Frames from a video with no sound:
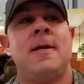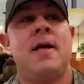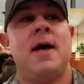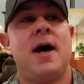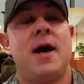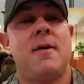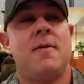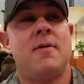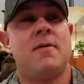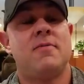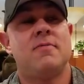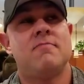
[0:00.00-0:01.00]
Uh,
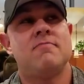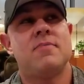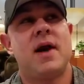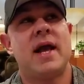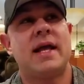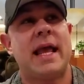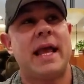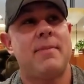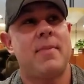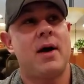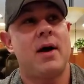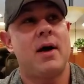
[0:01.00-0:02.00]
I
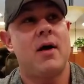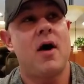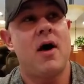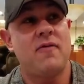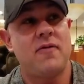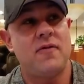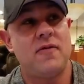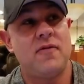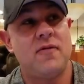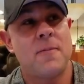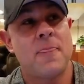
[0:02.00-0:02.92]
came uh, off of